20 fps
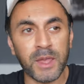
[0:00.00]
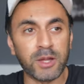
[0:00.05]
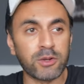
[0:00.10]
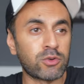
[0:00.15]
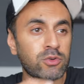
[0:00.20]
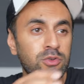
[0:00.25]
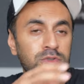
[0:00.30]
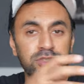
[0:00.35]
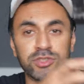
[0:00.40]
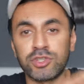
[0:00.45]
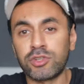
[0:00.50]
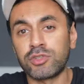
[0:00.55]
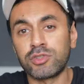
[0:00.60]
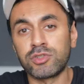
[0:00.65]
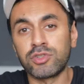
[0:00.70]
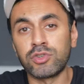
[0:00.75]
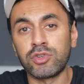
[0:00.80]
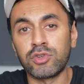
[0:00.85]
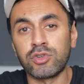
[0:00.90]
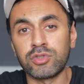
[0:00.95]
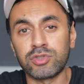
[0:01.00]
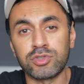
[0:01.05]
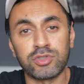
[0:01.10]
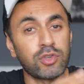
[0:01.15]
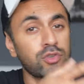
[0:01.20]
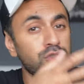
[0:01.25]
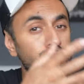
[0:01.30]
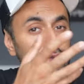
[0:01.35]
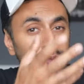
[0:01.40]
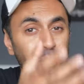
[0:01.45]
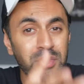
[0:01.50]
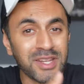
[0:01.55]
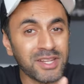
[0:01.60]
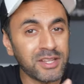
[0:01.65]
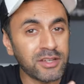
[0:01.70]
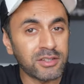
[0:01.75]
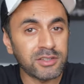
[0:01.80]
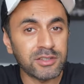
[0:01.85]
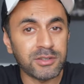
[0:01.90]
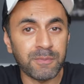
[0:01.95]
or show your social
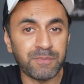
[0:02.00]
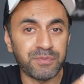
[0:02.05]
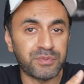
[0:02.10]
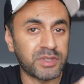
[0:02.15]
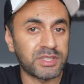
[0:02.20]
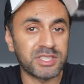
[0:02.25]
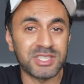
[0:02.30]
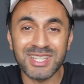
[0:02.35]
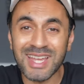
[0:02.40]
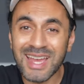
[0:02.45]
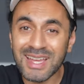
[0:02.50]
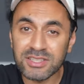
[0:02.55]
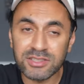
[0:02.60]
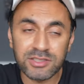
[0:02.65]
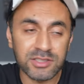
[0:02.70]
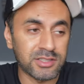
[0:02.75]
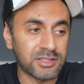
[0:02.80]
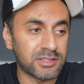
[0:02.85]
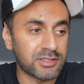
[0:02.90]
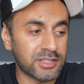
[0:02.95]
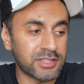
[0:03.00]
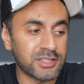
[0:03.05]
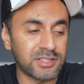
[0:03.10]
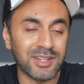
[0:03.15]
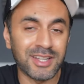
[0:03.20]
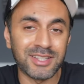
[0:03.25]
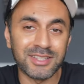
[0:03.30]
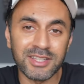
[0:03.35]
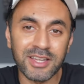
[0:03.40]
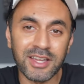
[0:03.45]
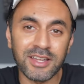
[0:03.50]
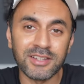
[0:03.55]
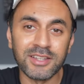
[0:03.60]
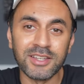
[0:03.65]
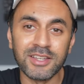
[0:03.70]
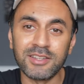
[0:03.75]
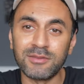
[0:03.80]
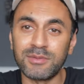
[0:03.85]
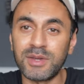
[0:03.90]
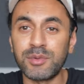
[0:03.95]
media stats and things like that,
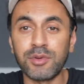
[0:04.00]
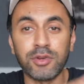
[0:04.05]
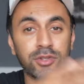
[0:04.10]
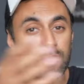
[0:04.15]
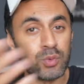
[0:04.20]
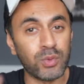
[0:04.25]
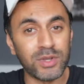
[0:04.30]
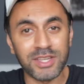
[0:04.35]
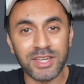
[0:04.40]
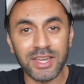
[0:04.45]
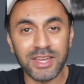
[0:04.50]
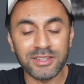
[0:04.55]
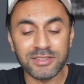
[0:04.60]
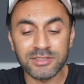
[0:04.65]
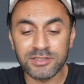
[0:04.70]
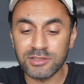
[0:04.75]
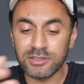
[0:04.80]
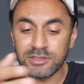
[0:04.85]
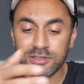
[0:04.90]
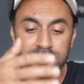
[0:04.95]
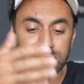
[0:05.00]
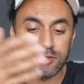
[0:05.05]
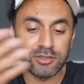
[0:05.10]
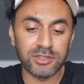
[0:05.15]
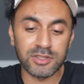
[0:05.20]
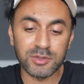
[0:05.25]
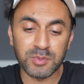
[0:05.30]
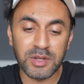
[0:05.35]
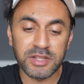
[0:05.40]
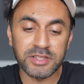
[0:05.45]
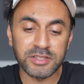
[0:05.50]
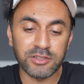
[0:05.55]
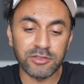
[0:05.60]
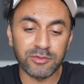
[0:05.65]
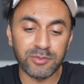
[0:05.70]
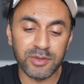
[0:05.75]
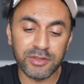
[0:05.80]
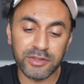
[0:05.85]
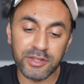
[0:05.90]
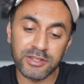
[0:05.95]
maybe on the weekends. So there's plenty
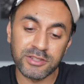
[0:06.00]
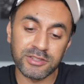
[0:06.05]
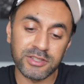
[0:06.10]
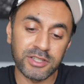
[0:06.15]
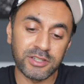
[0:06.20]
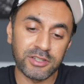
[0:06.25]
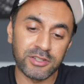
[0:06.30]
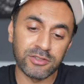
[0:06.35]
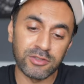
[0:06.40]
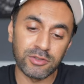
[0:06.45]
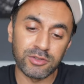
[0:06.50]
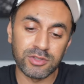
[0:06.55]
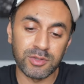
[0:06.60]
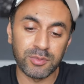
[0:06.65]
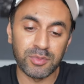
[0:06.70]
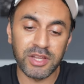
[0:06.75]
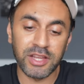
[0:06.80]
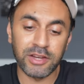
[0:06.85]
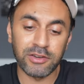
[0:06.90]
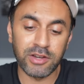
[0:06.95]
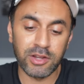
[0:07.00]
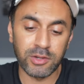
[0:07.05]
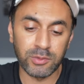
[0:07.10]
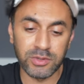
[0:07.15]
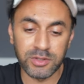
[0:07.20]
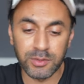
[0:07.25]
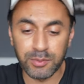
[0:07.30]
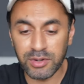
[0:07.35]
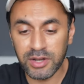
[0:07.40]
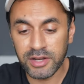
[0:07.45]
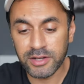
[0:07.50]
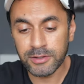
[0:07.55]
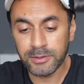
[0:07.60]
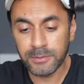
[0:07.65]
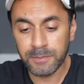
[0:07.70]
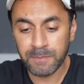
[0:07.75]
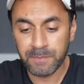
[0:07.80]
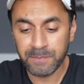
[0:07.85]
of things that you can do to play around with the planner.